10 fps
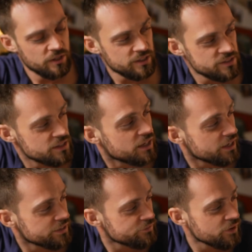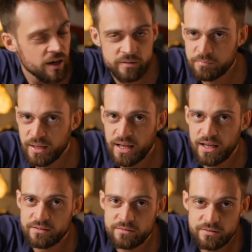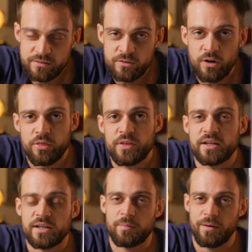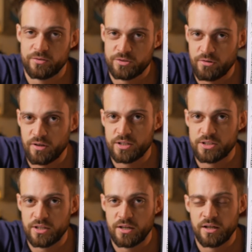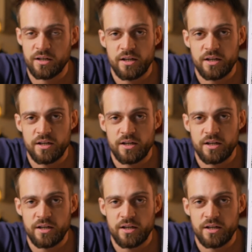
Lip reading: this is the kind of unplanned, not thinking about structure.